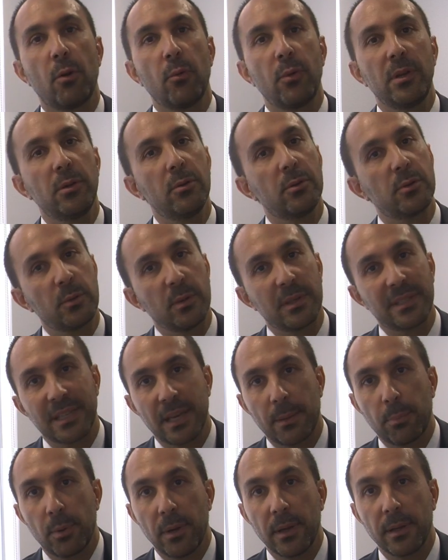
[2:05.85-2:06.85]
All we do is we
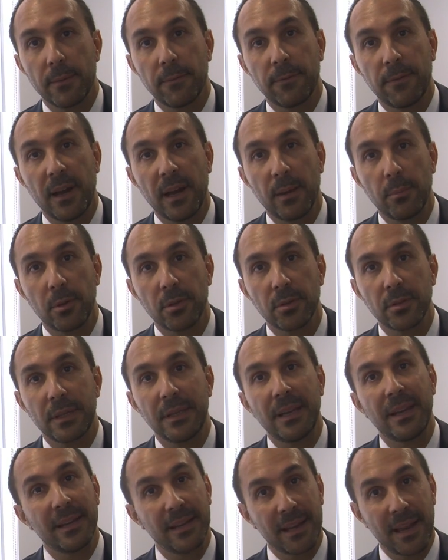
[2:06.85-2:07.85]
separate the fibers
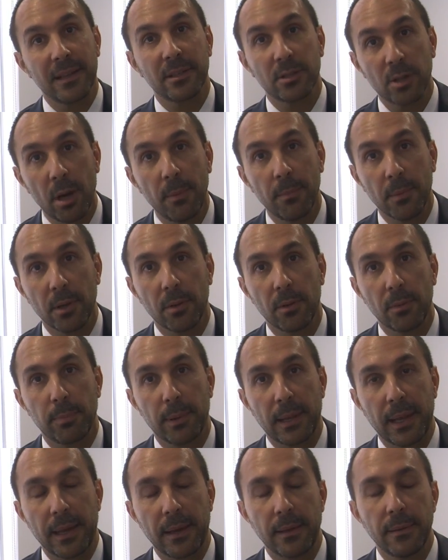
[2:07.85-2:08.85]
in an anatomical
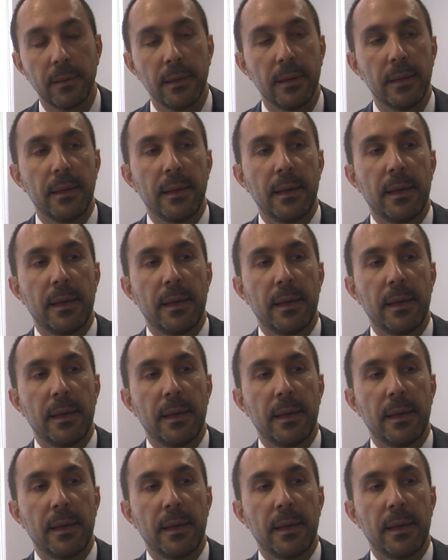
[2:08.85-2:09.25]
plane,